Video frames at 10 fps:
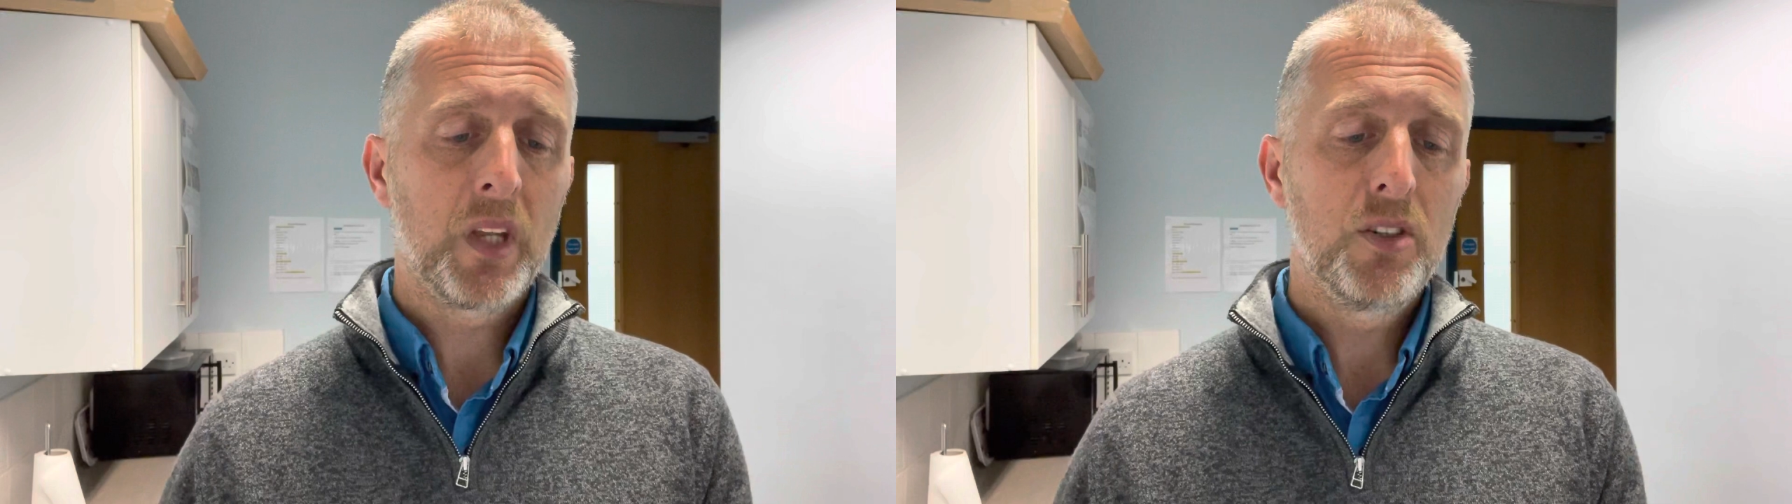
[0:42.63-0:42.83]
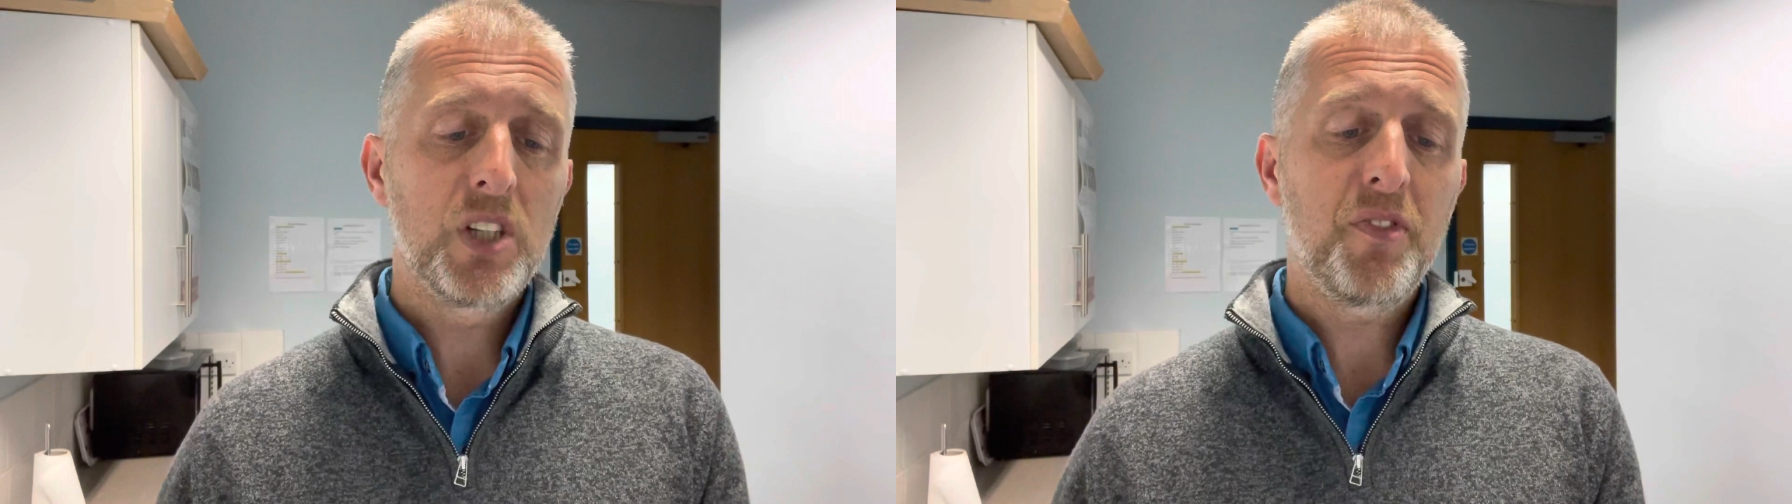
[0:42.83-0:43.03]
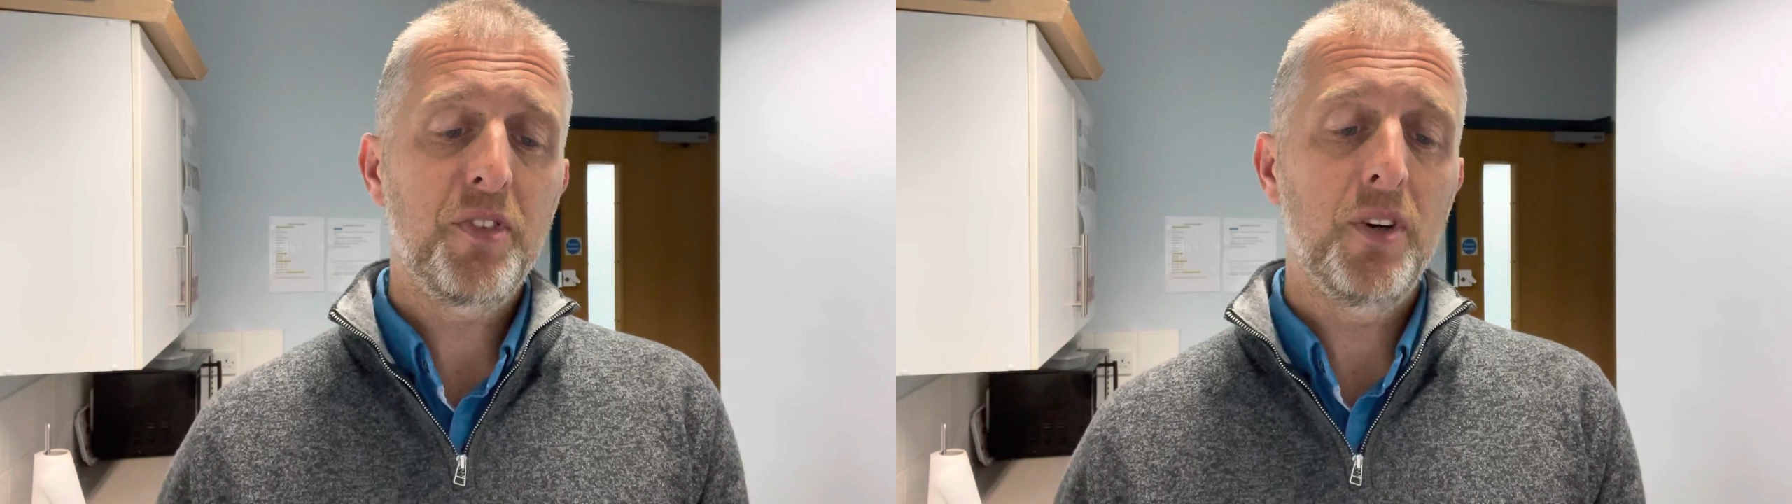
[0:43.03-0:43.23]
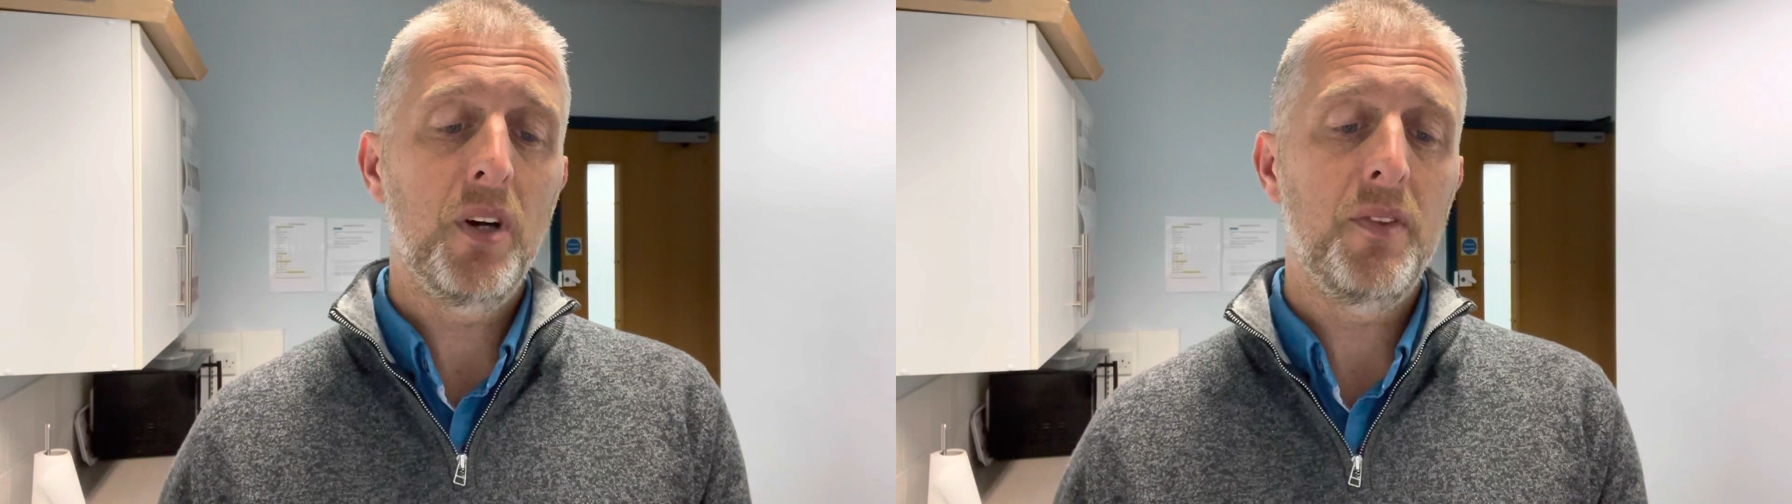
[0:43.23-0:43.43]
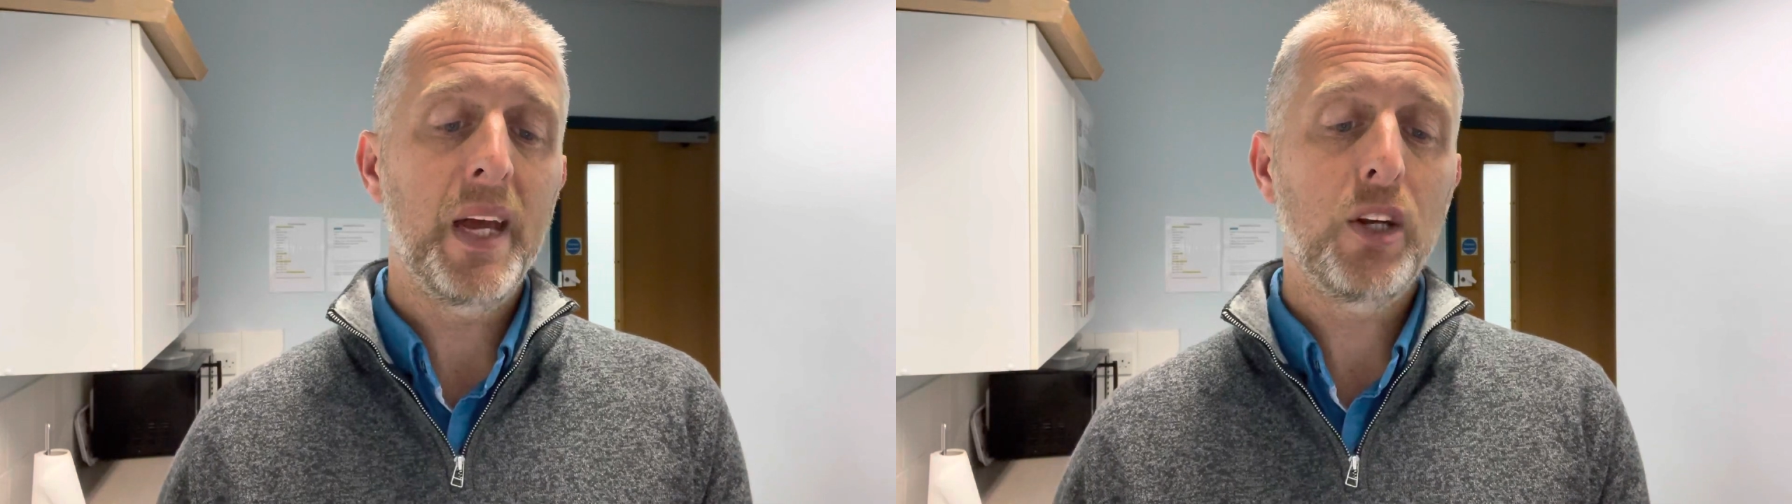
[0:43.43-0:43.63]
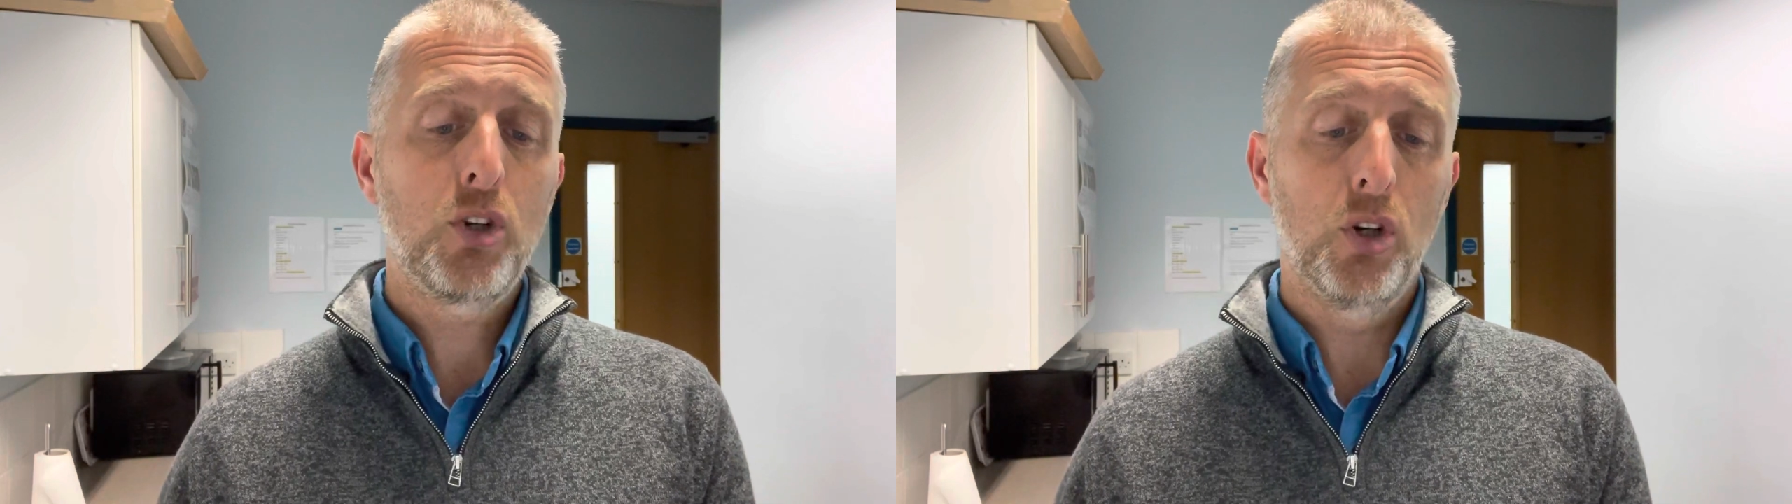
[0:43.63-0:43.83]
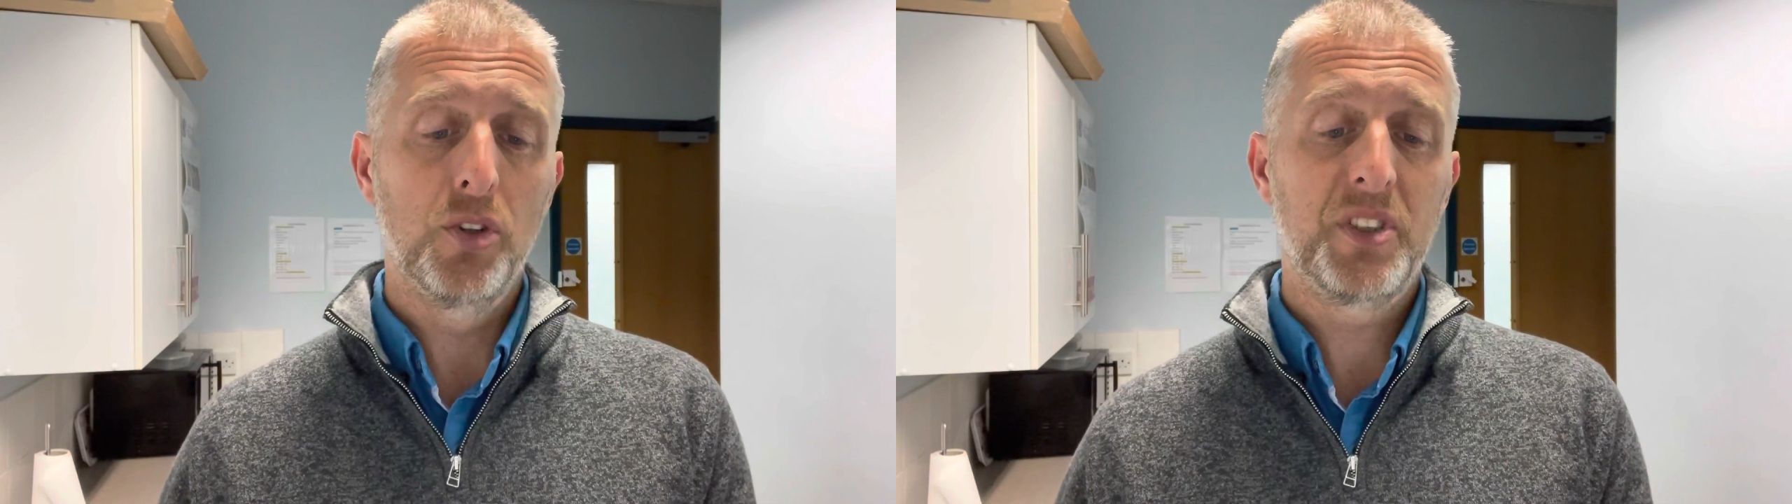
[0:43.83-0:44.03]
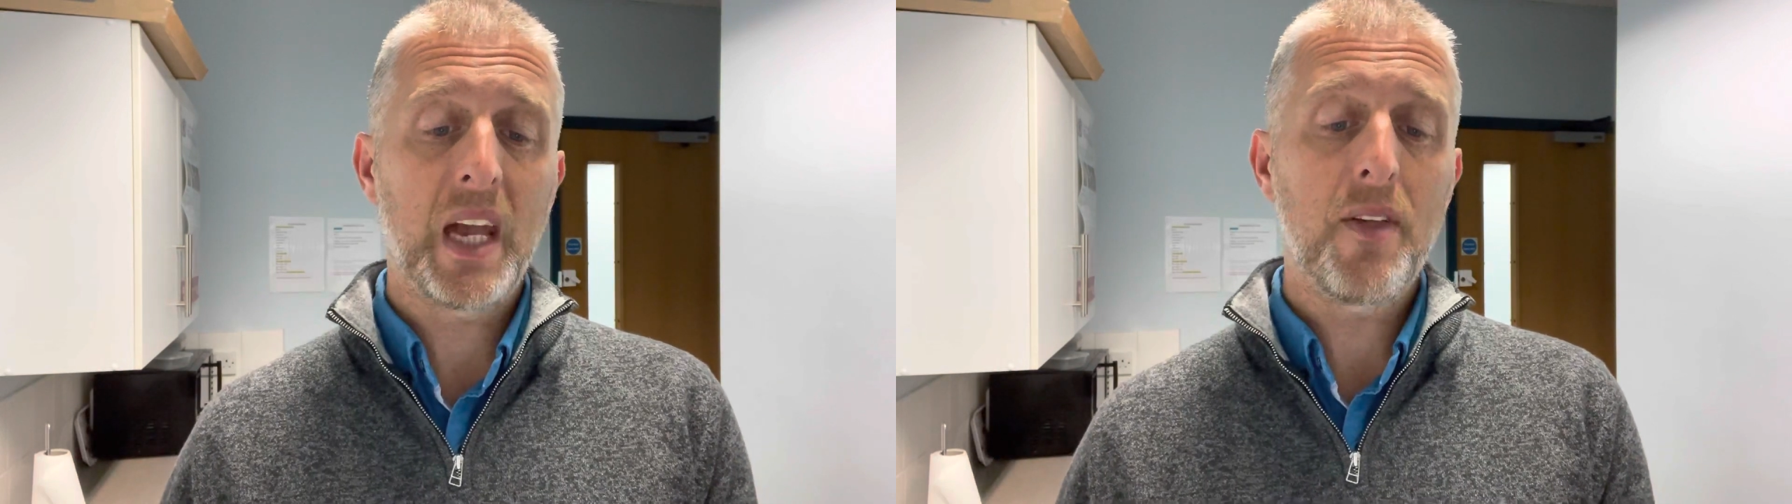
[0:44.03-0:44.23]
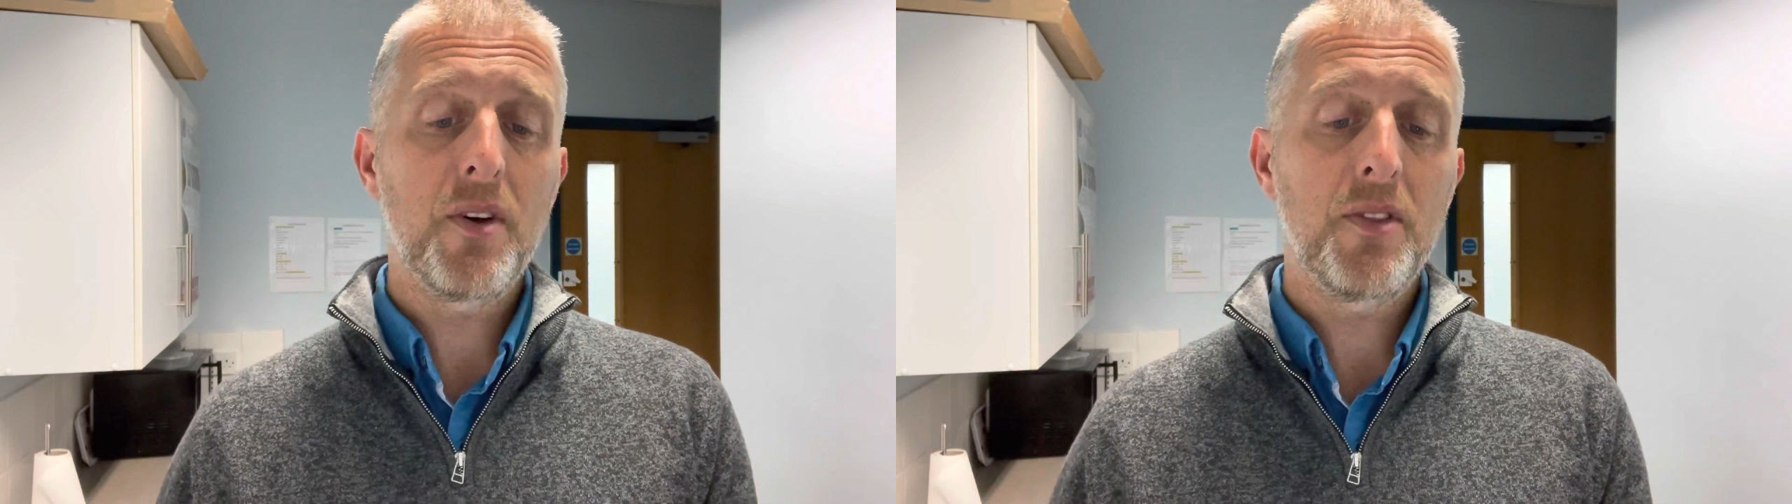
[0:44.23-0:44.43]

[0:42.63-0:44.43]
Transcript: Jephthah then called together